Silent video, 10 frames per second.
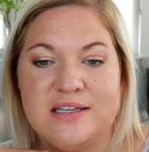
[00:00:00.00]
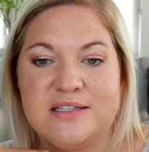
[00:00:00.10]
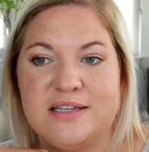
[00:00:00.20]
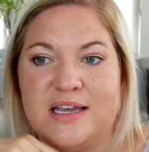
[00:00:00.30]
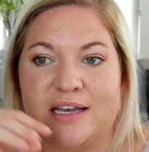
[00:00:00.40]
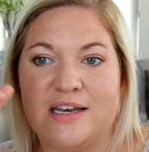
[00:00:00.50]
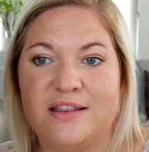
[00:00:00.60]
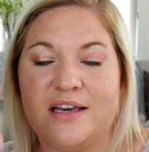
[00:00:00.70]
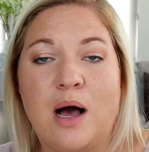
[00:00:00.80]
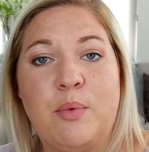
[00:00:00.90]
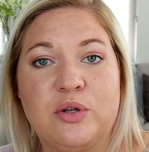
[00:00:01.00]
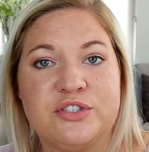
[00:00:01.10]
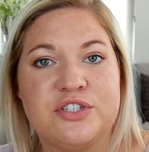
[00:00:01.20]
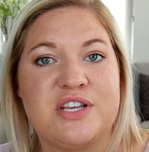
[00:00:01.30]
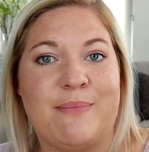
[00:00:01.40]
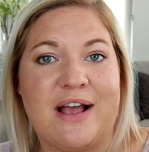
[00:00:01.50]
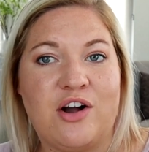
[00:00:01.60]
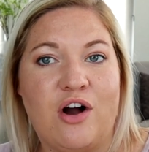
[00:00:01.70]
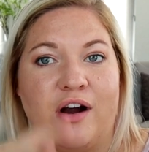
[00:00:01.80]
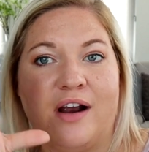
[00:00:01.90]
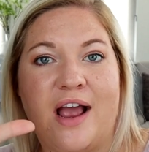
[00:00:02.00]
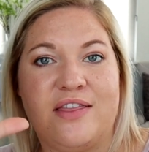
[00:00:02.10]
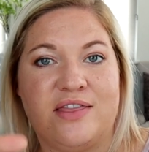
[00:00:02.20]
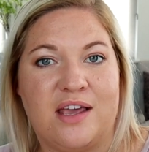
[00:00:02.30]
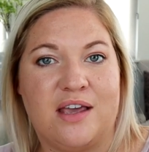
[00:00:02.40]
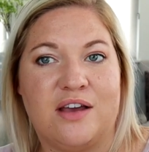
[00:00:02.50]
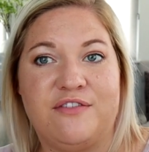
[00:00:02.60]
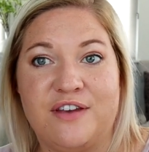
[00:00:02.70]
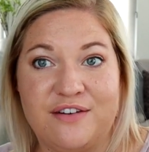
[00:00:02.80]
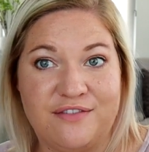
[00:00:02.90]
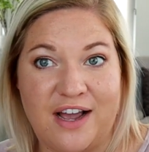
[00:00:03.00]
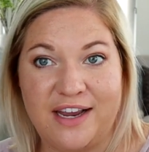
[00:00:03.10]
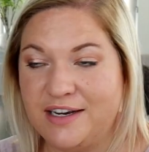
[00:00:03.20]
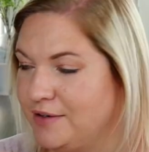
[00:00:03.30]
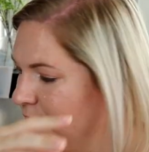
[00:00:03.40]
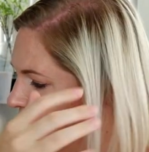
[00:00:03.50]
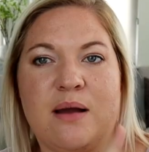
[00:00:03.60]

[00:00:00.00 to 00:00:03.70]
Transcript: these in the cup holders in my car and they fit fine.